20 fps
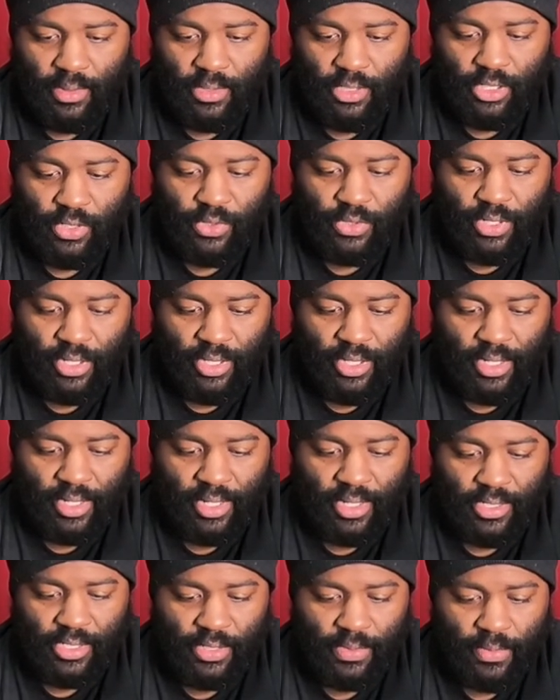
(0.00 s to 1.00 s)
usually look
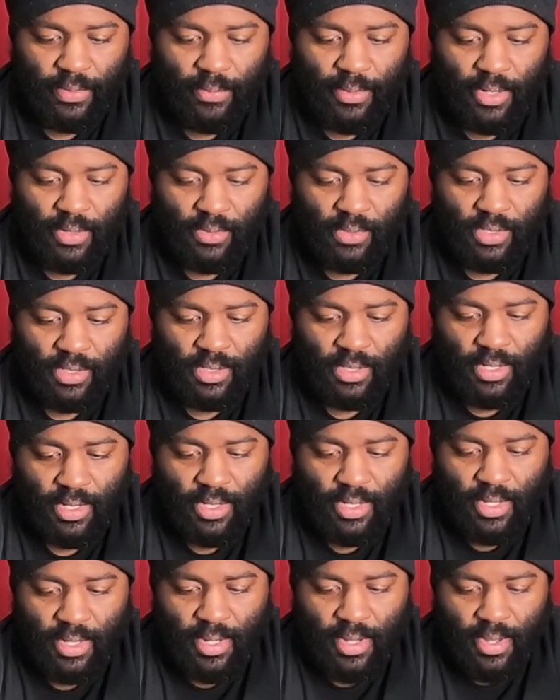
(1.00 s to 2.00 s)
into the most,
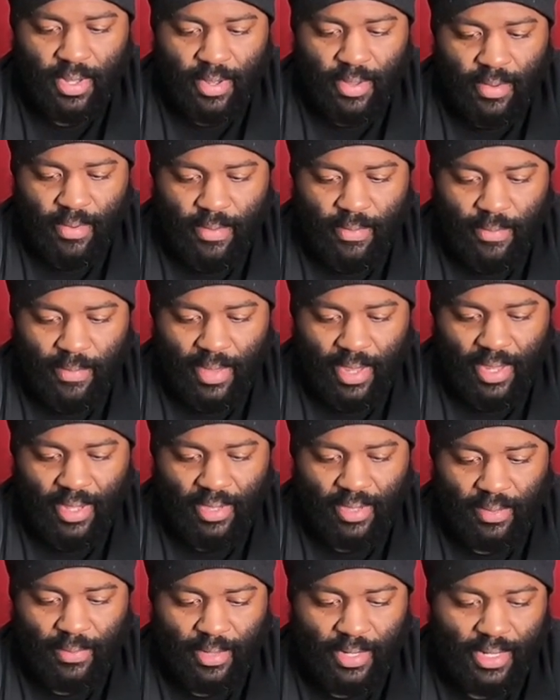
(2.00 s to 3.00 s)

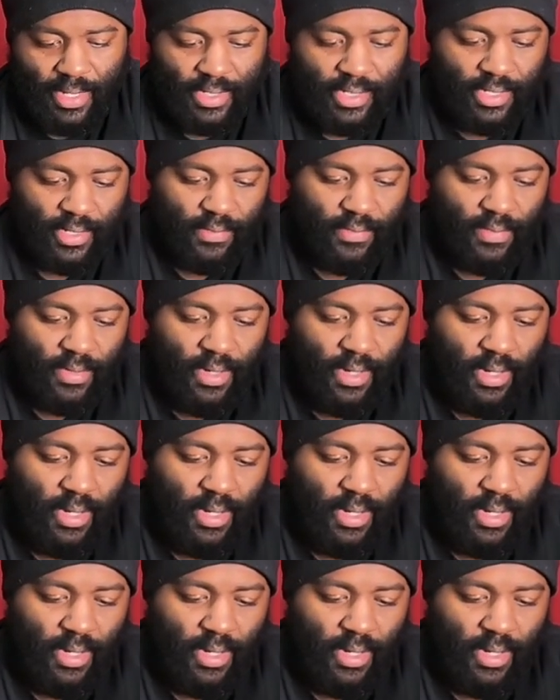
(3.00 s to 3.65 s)
mainly because of